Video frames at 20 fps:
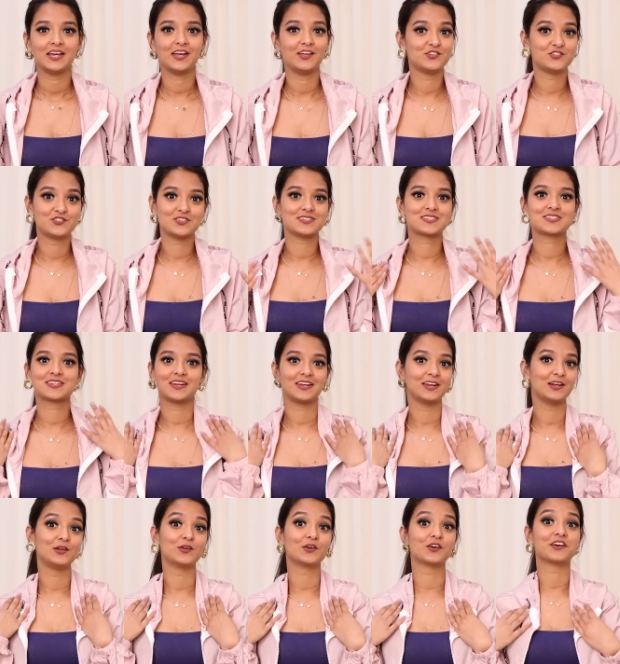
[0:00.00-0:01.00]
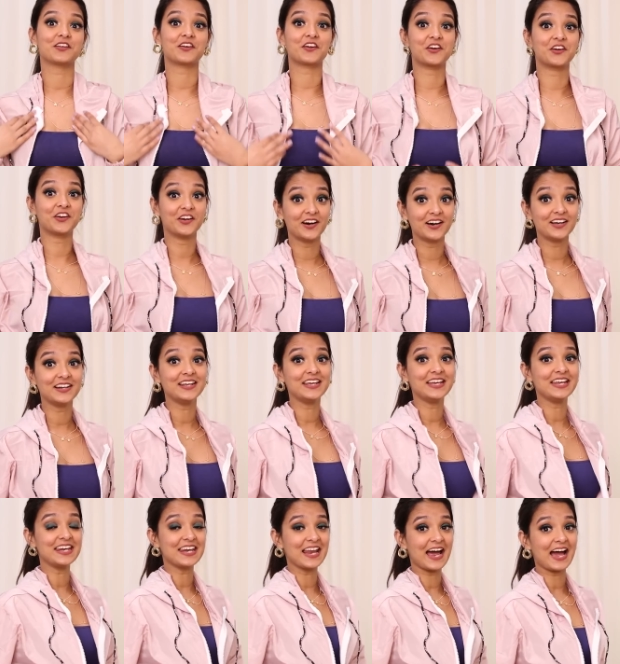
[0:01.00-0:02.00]
It's just gonna look
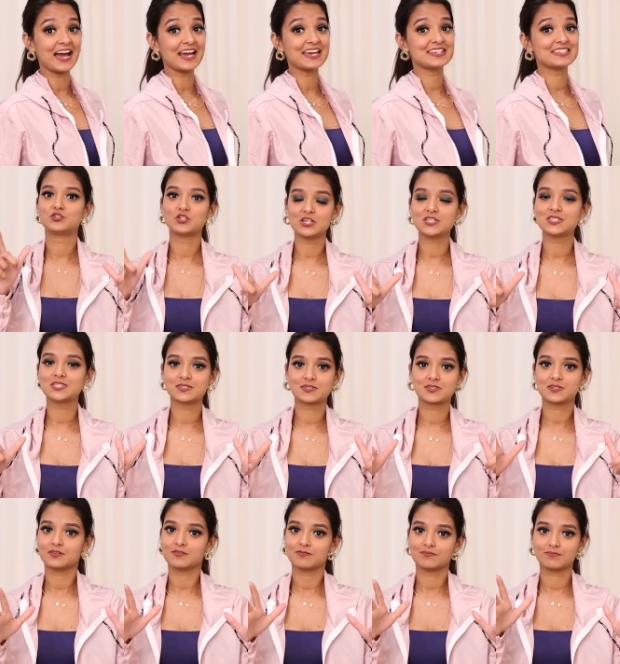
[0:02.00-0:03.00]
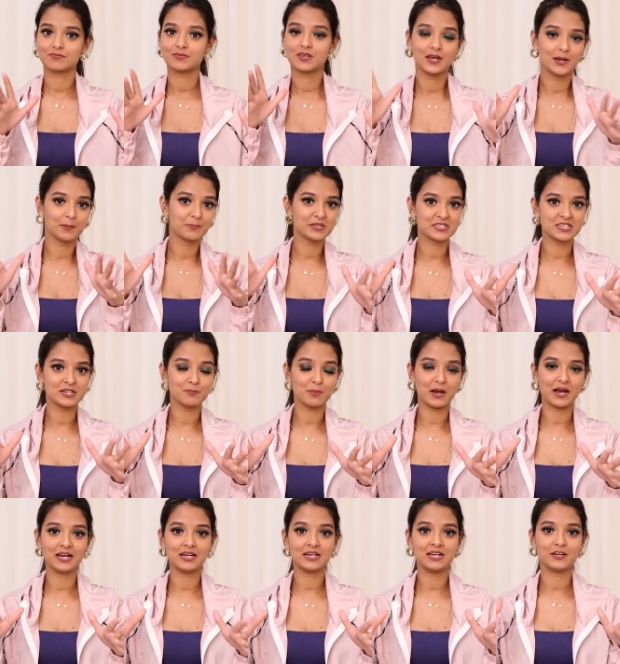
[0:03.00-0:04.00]
really nice. Just keep this in
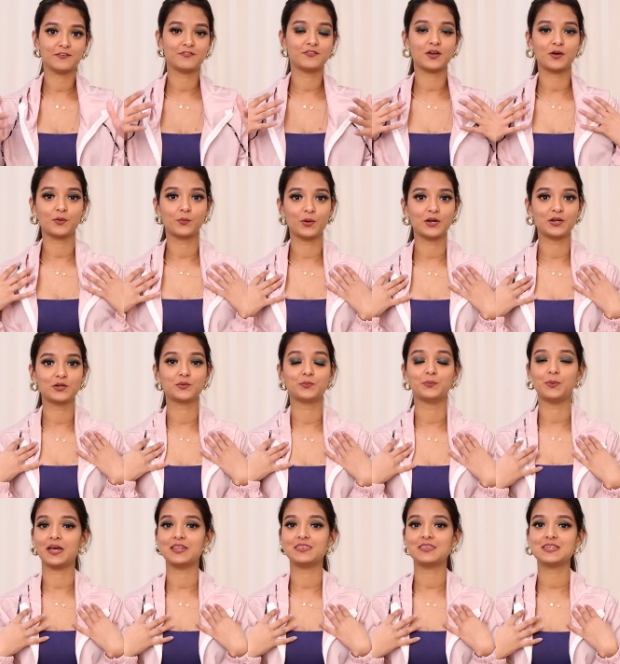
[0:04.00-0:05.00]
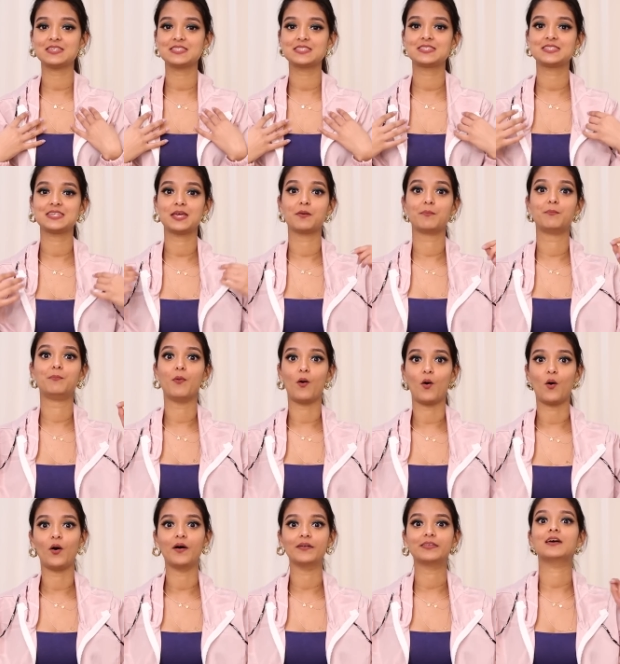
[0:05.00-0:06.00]
mind if you're going to wear this. Ye
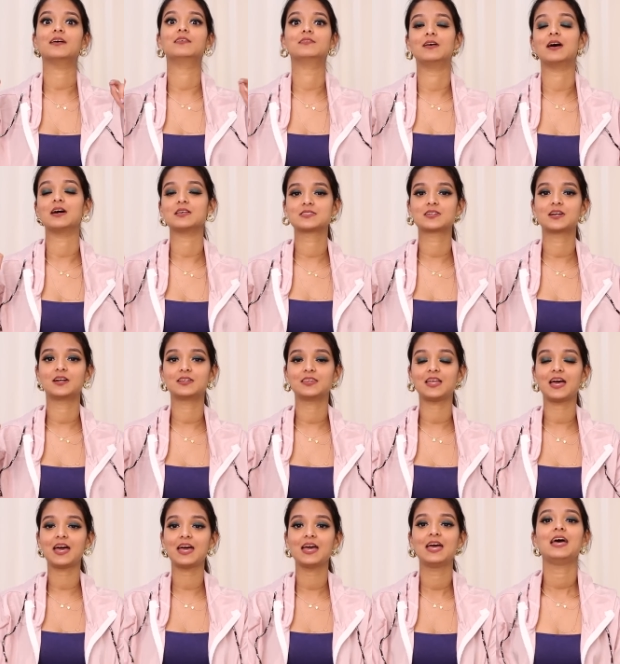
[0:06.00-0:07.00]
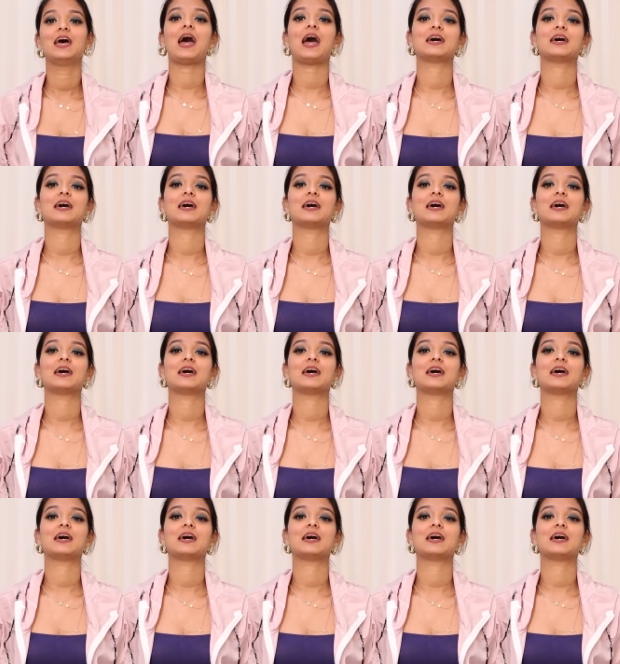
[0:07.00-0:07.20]
bahut awaaz karta hai.